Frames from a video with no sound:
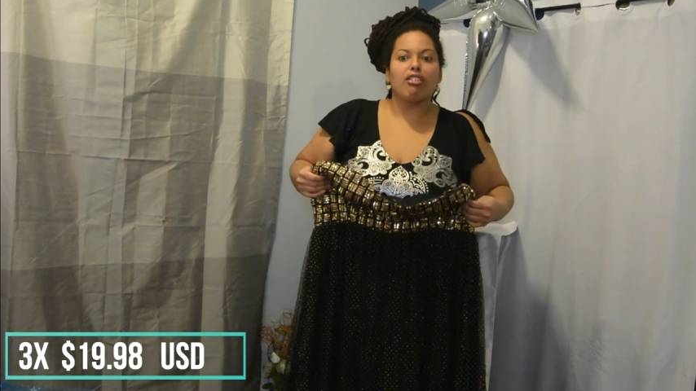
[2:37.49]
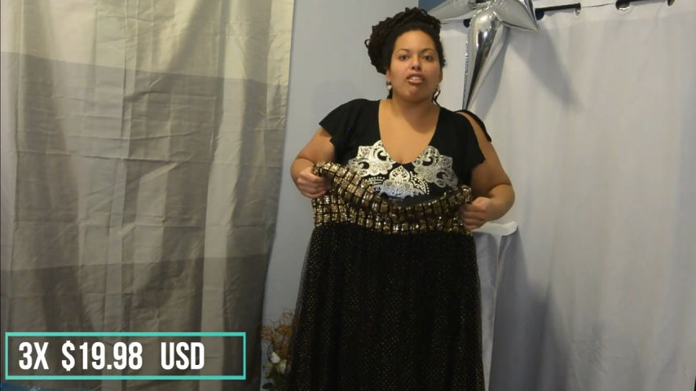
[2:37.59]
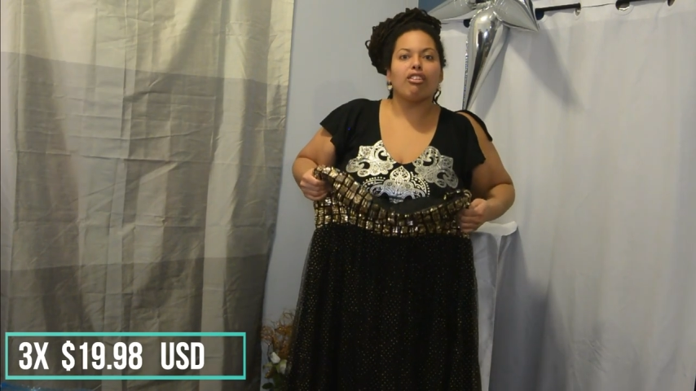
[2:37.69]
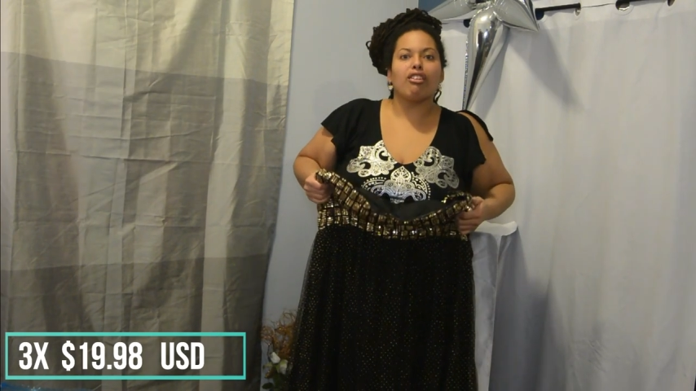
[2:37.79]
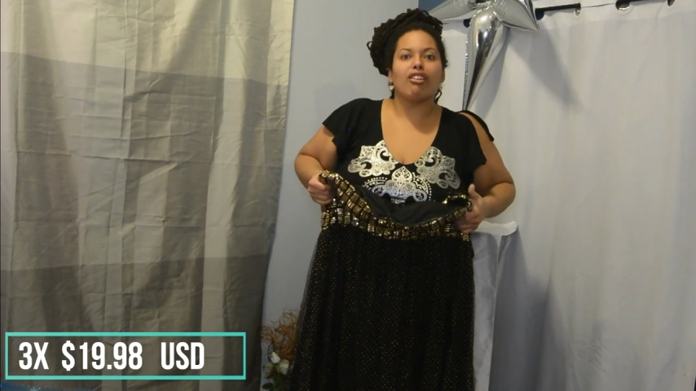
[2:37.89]

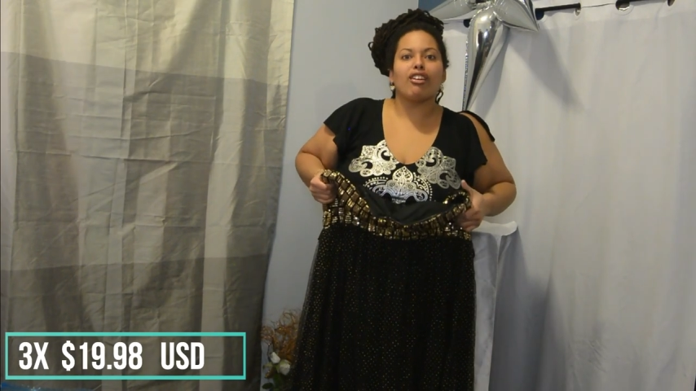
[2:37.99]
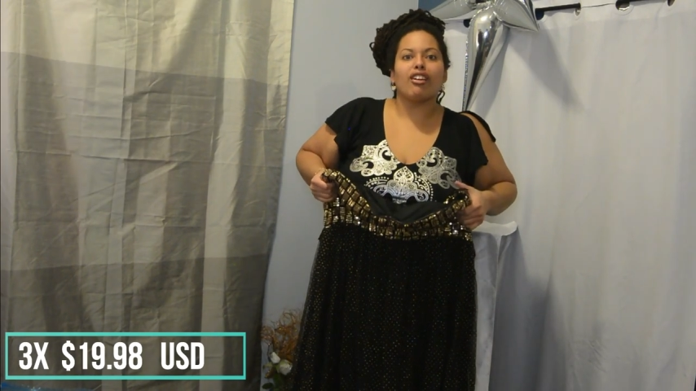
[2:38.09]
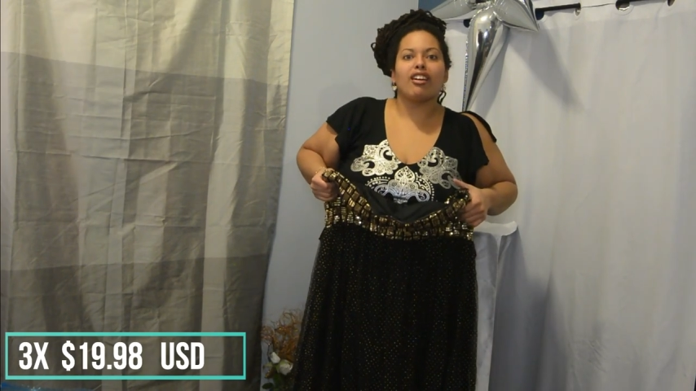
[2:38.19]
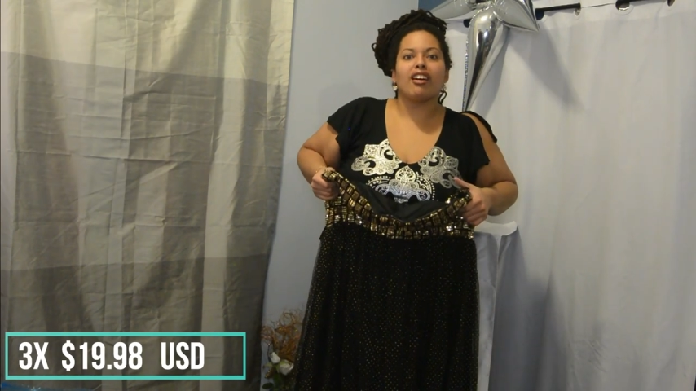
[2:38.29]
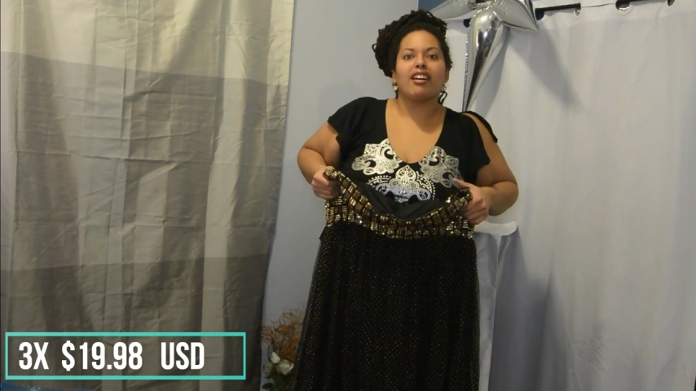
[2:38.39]

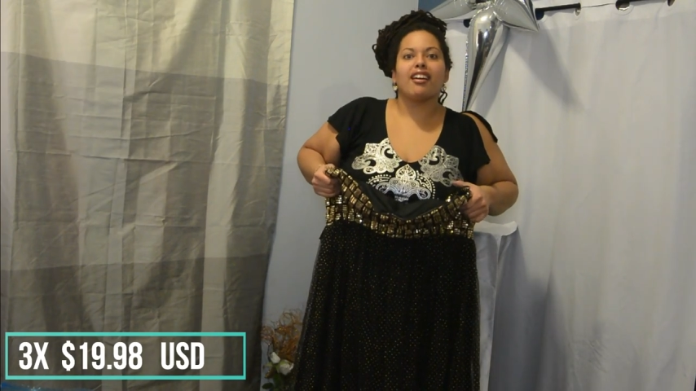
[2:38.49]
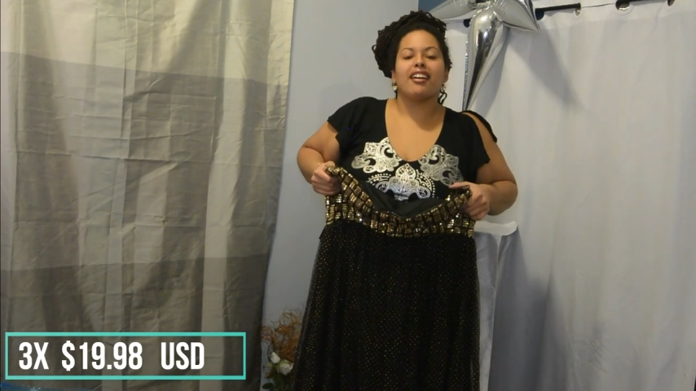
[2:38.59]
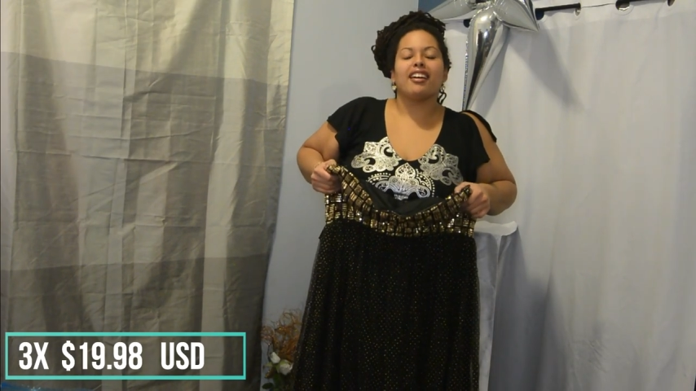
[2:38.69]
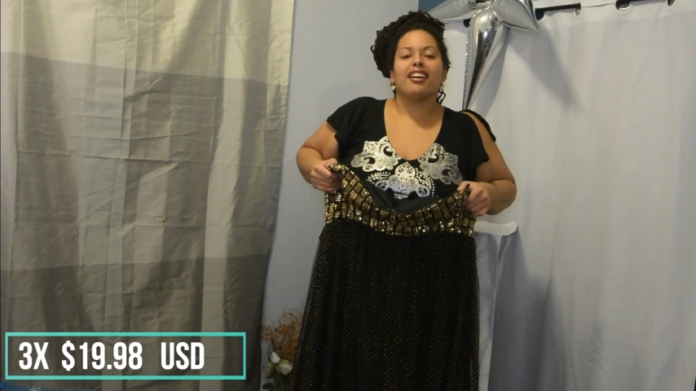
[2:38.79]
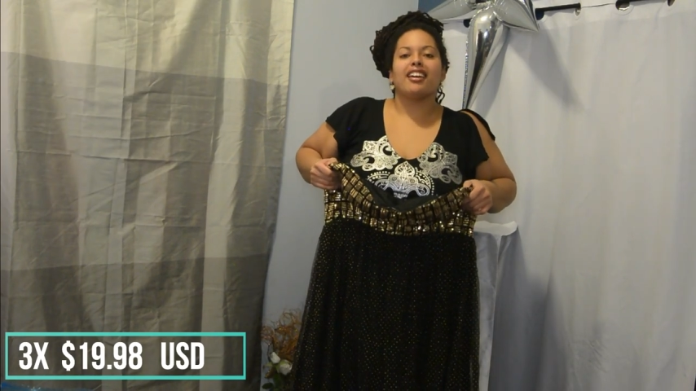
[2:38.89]

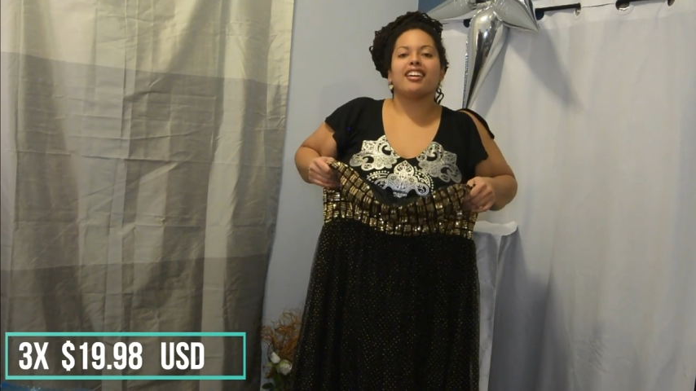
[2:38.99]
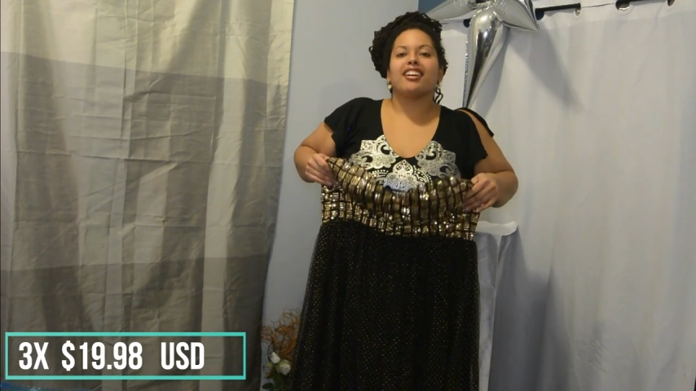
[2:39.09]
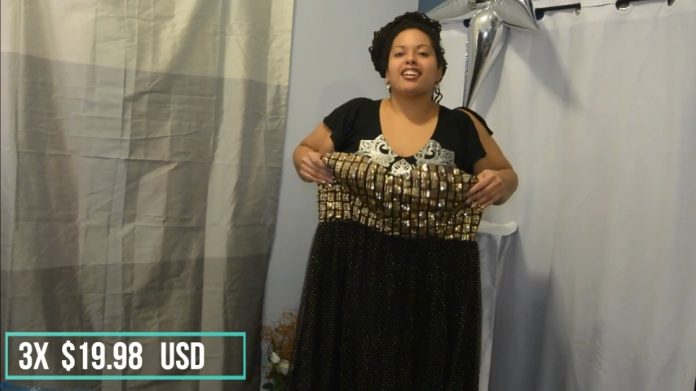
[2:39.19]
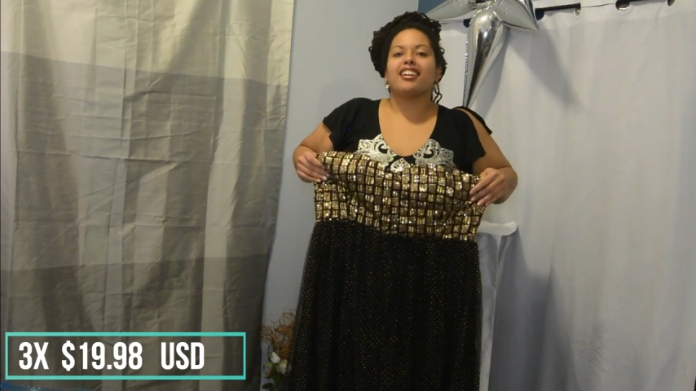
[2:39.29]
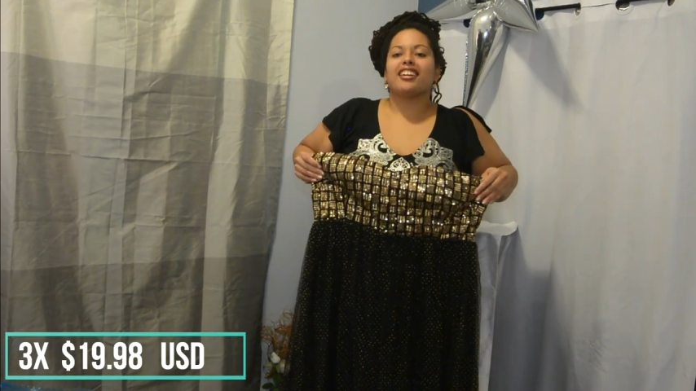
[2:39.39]

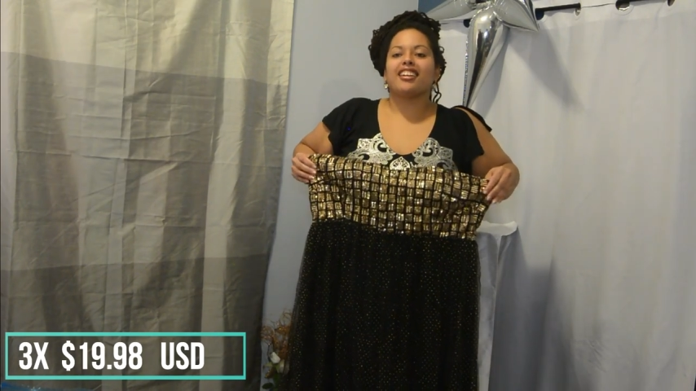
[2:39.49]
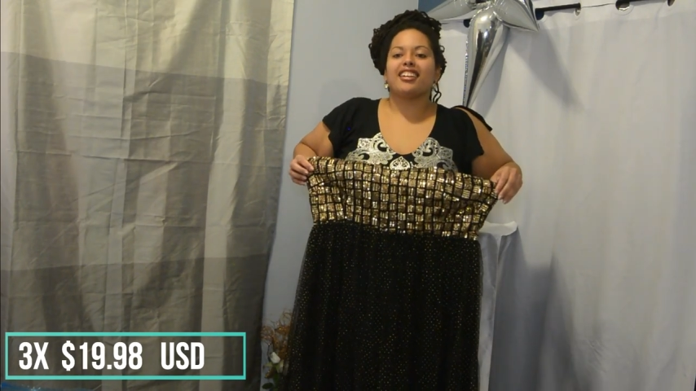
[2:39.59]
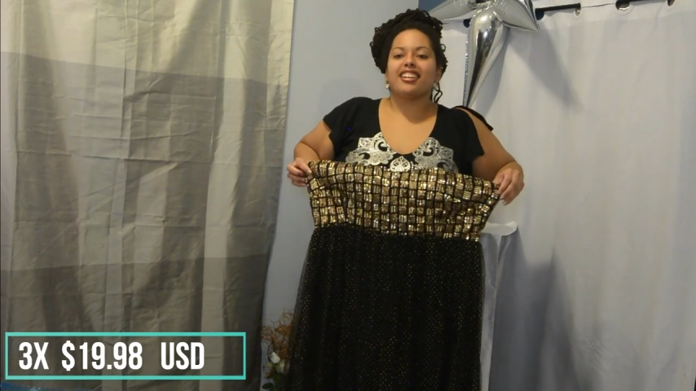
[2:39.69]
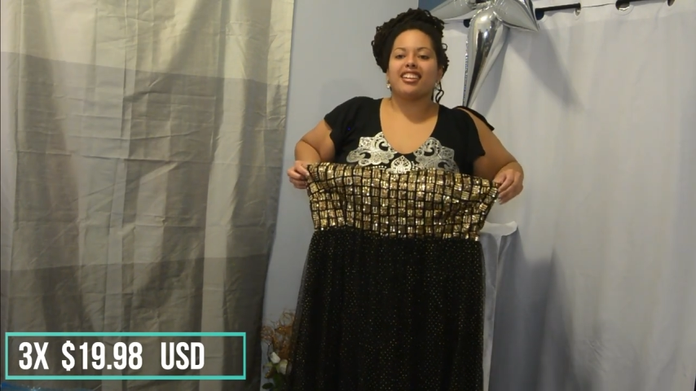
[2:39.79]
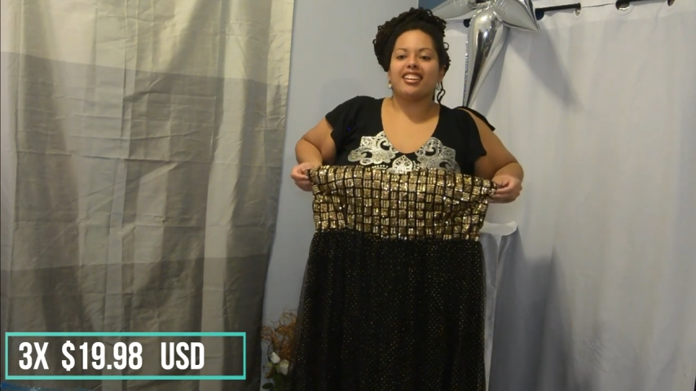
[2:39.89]
Nothing is said.